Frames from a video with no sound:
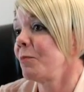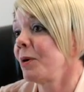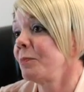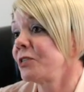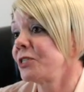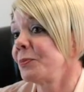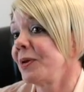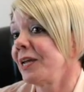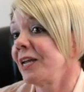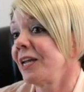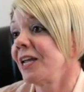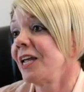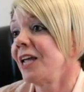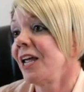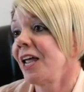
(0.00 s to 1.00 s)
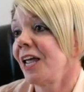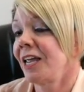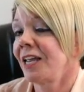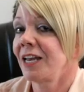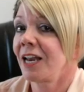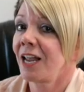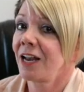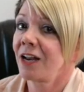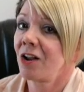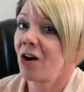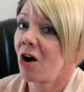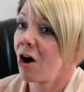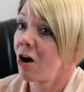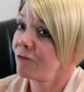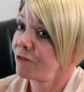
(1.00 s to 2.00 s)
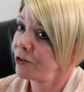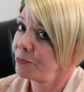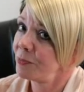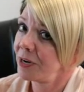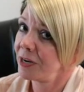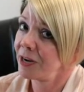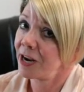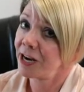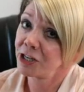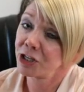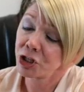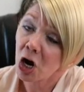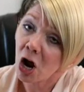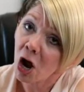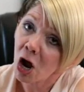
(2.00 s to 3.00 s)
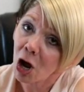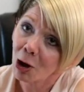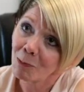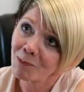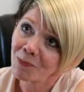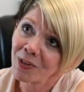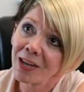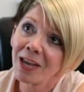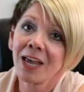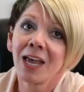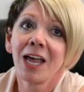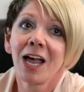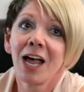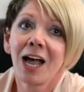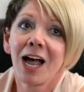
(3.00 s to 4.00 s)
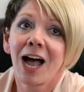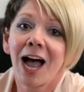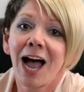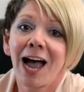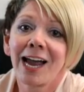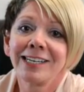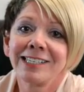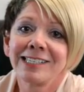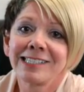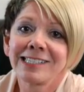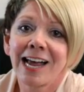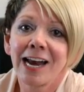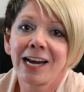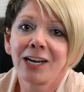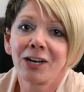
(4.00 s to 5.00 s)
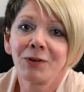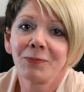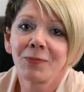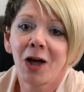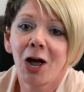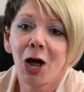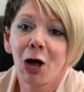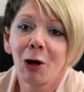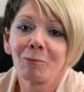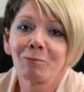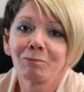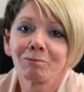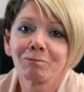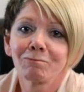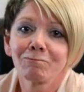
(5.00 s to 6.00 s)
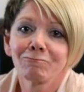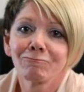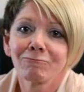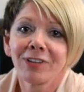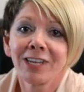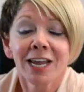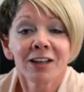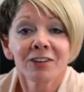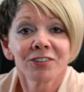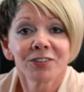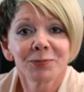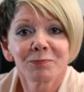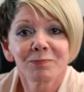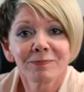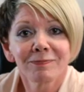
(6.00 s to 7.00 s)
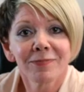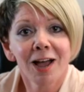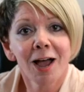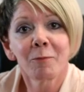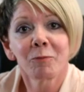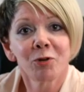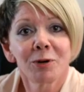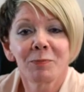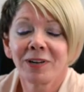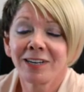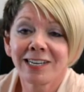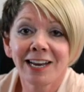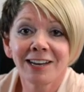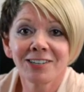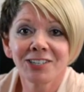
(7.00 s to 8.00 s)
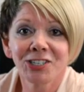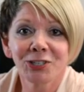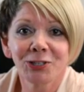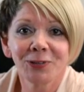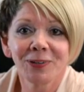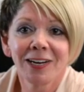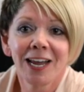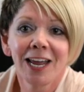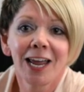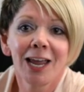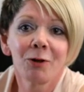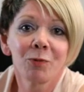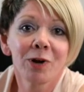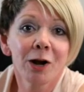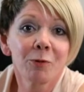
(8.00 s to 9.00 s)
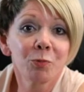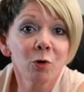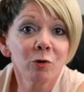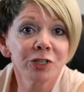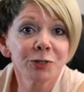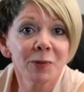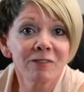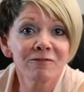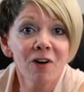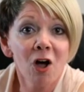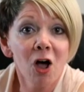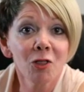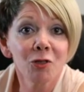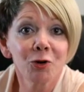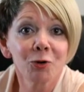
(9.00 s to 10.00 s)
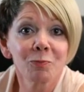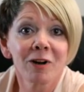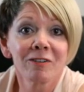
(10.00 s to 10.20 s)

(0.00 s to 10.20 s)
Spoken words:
up to me and had offered me a job, I decided, yes, I'm going to be a dancer. And when I approached my father